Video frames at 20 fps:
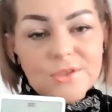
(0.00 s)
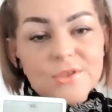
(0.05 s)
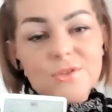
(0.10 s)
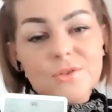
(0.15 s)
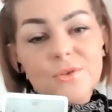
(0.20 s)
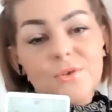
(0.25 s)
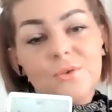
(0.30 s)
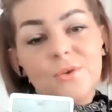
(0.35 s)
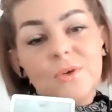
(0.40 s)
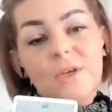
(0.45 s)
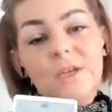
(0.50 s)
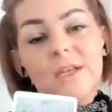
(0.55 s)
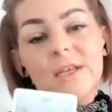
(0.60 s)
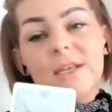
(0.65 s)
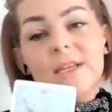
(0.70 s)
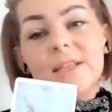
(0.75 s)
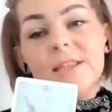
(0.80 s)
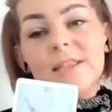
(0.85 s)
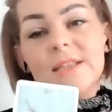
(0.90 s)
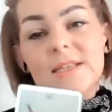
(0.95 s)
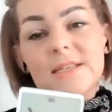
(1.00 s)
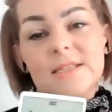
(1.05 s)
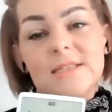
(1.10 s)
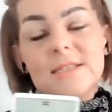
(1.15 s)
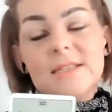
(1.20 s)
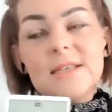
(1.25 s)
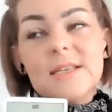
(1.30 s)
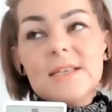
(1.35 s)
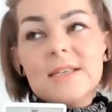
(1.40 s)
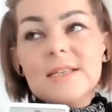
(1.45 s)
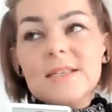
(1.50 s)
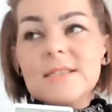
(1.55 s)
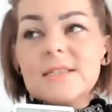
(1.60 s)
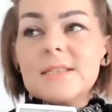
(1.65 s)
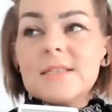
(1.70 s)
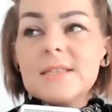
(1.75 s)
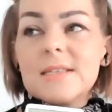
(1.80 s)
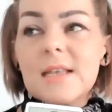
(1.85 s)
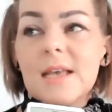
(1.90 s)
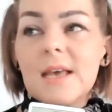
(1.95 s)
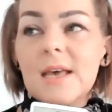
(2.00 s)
So this is,